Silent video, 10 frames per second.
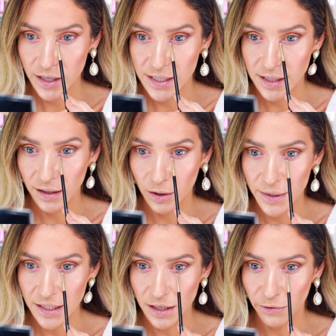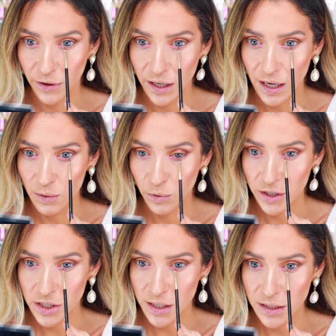is a little bit different and we're
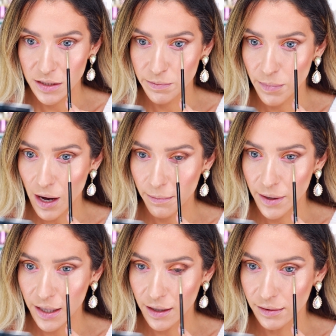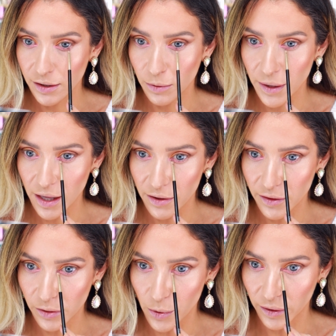just popping a little bit on
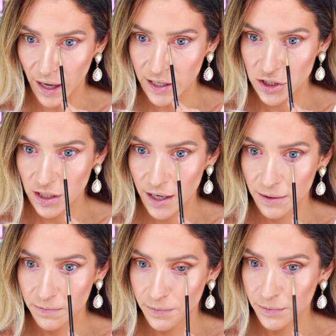the lower lash line.